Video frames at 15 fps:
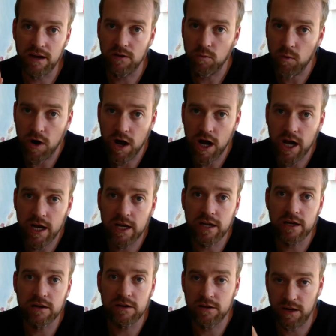why
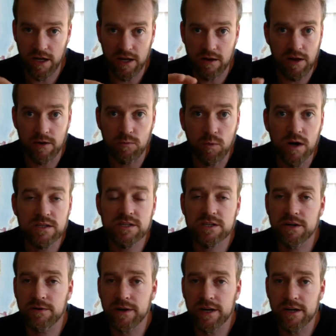and what's
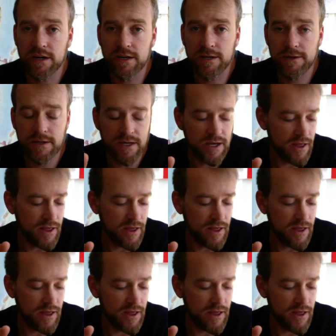going on.